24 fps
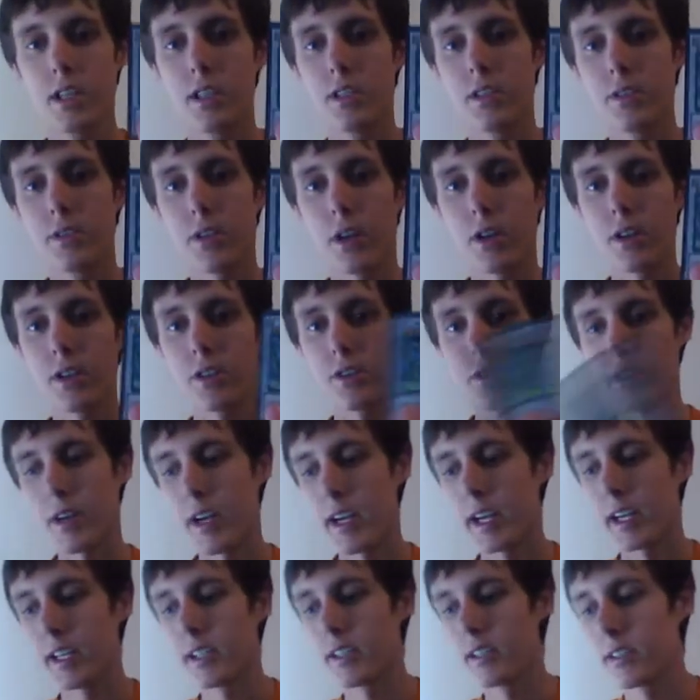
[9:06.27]
Stardust
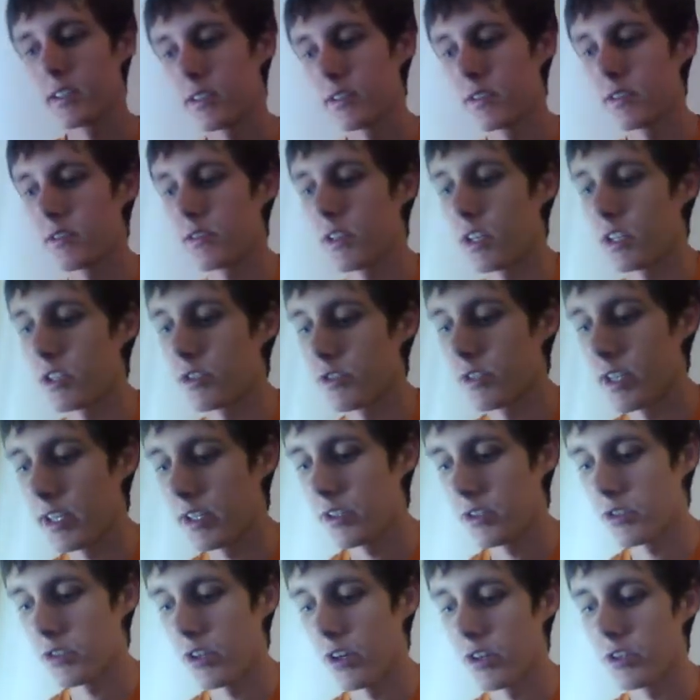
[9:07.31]
Dragon, just Stardust
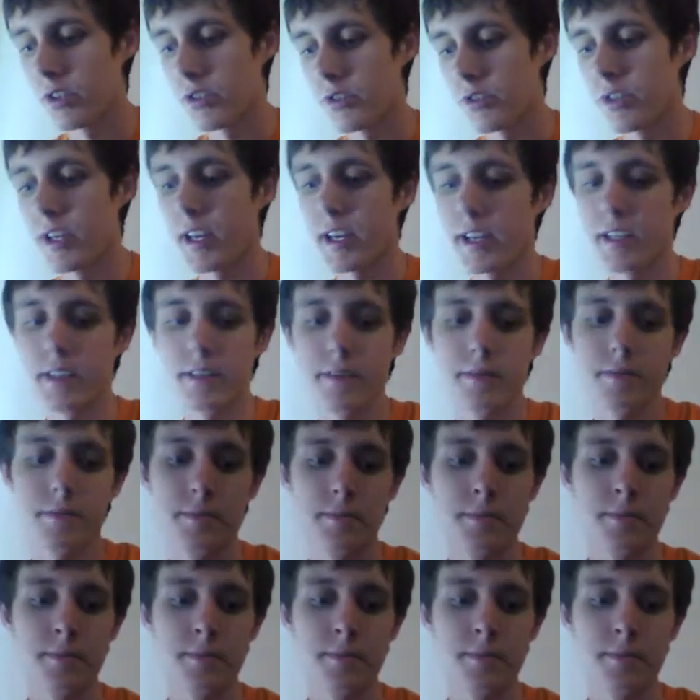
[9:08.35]
Dragon.